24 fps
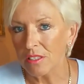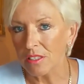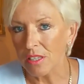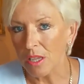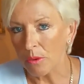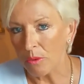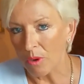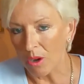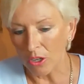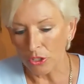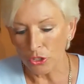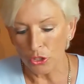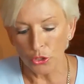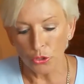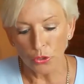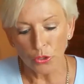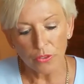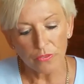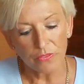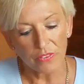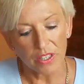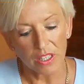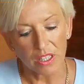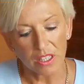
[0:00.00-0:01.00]
So our
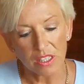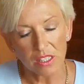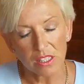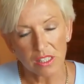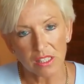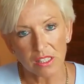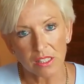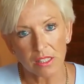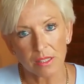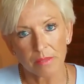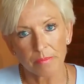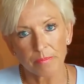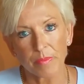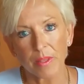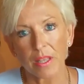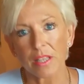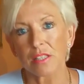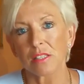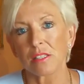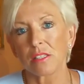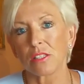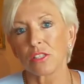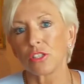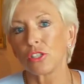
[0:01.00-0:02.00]
universe,
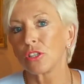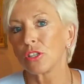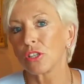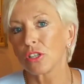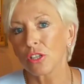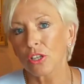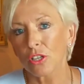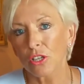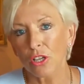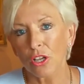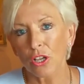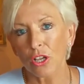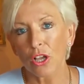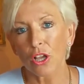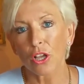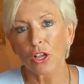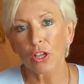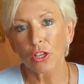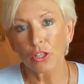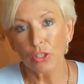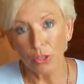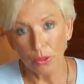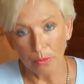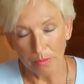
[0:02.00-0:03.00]
as
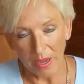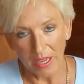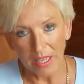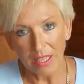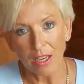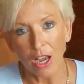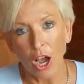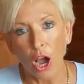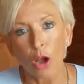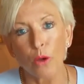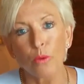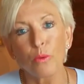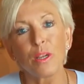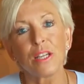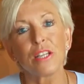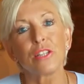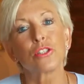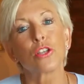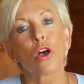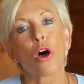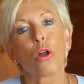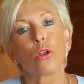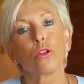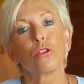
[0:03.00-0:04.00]
you may know,
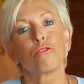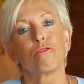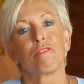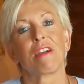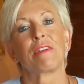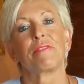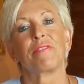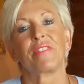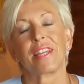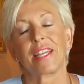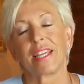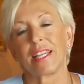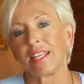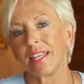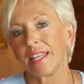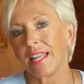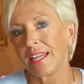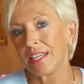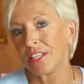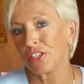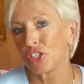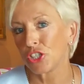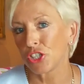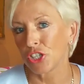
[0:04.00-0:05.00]
is holographic in
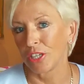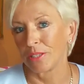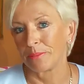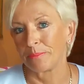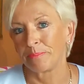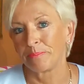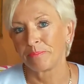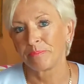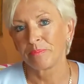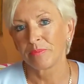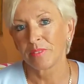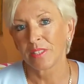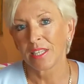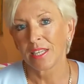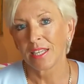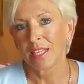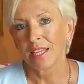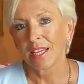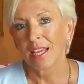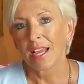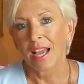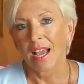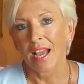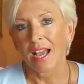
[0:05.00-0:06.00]
nature.
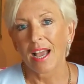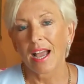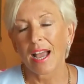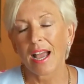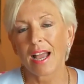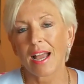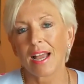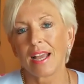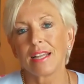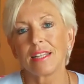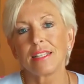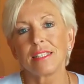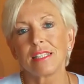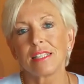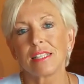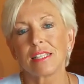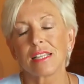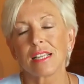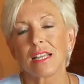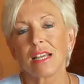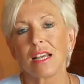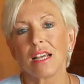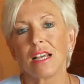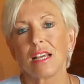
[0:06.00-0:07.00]

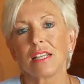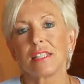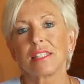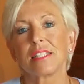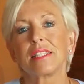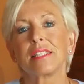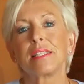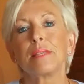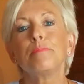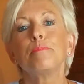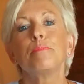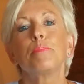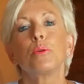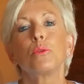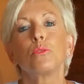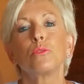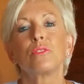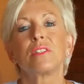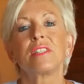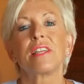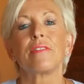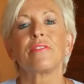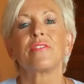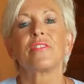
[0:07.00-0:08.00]
And a
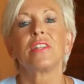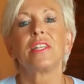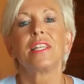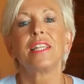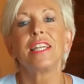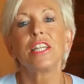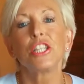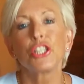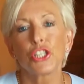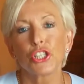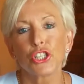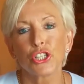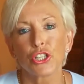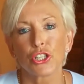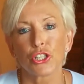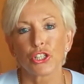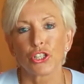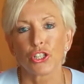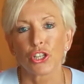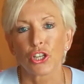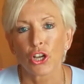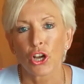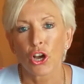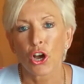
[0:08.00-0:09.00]
simple
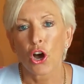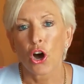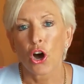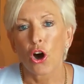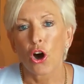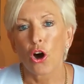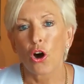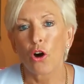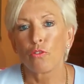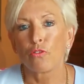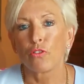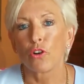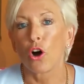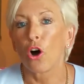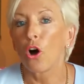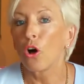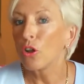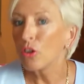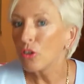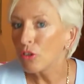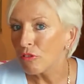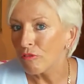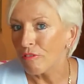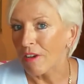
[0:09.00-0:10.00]
definition of a
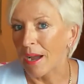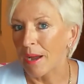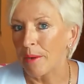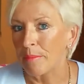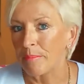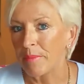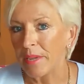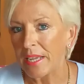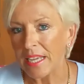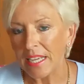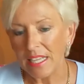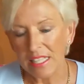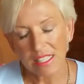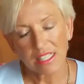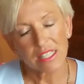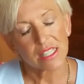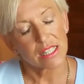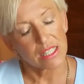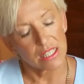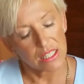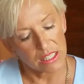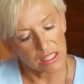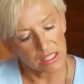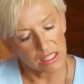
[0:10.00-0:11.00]
hologram is
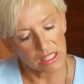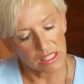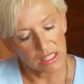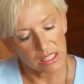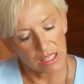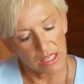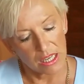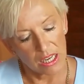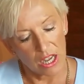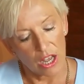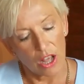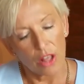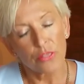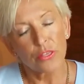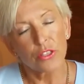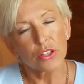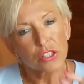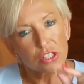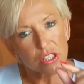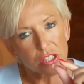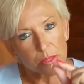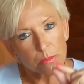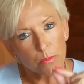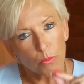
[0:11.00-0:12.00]
that the
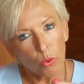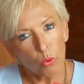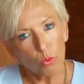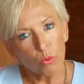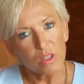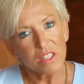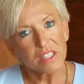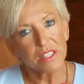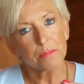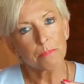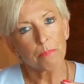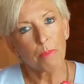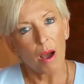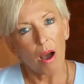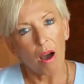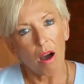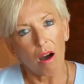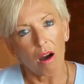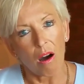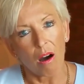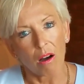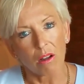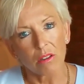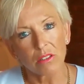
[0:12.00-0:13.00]
smallest
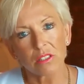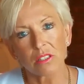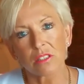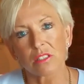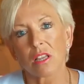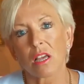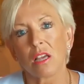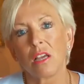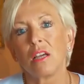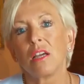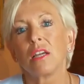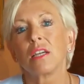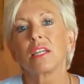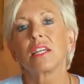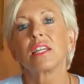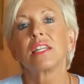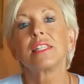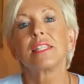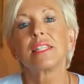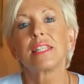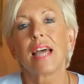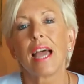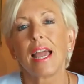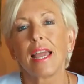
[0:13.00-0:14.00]
part
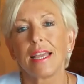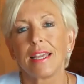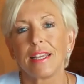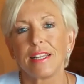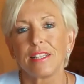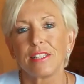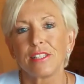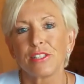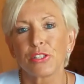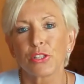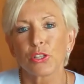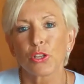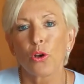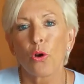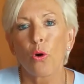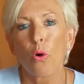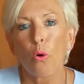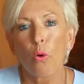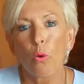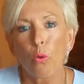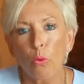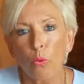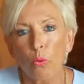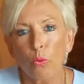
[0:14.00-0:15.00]
contains
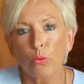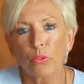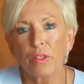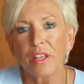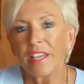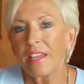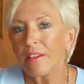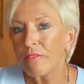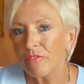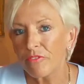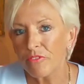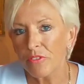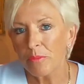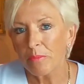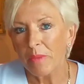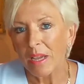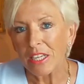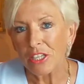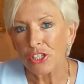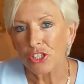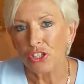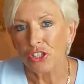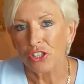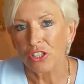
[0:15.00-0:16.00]
all the
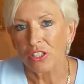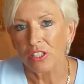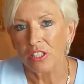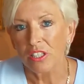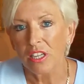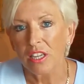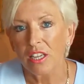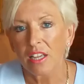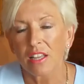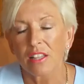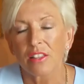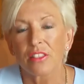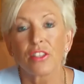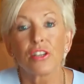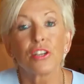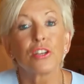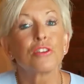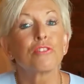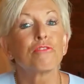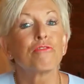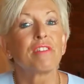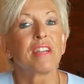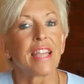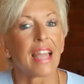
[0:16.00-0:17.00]
information
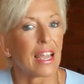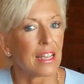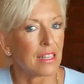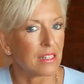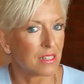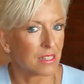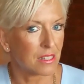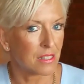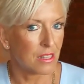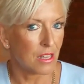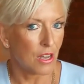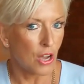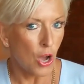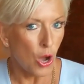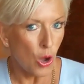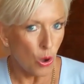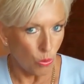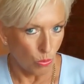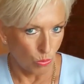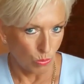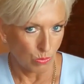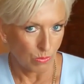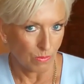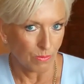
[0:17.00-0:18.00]
that creates the
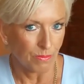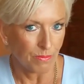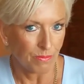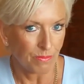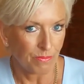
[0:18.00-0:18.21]
whole.